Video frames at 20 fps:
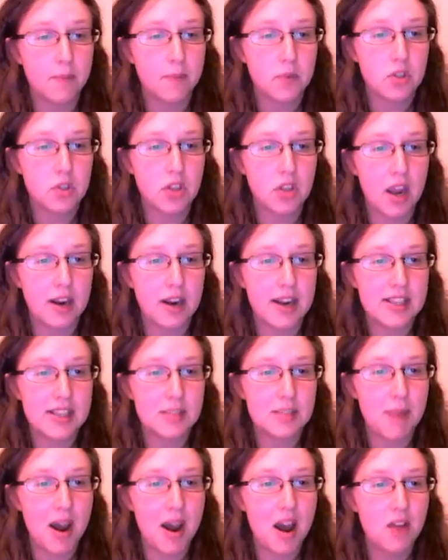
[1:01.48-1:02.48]
So
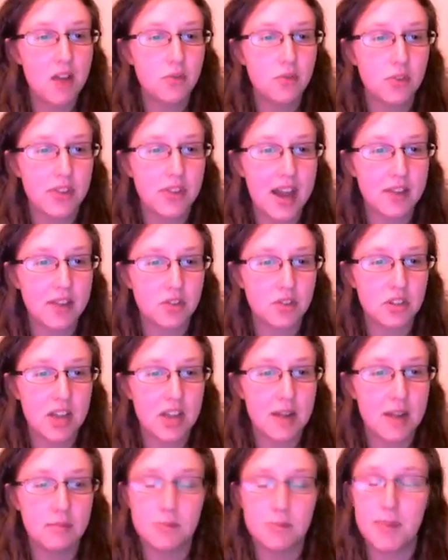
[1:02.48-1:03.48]
it's about 100,000
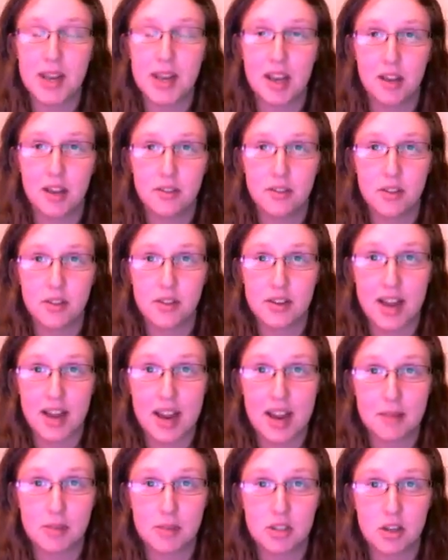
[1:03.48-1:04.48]
times bigger than the
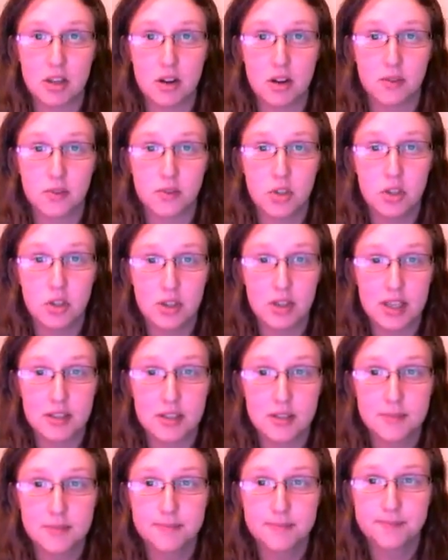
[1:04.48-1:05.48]
diameter of the
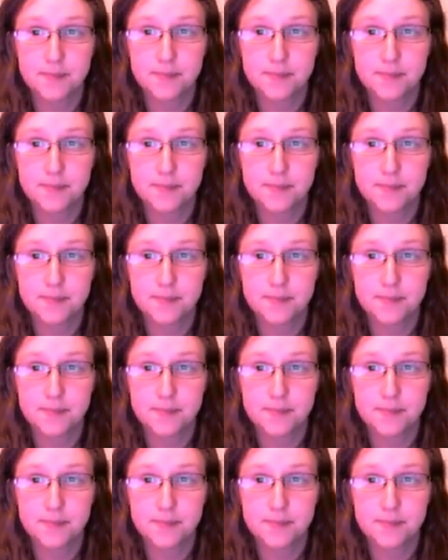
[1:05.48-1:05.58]
nucleus.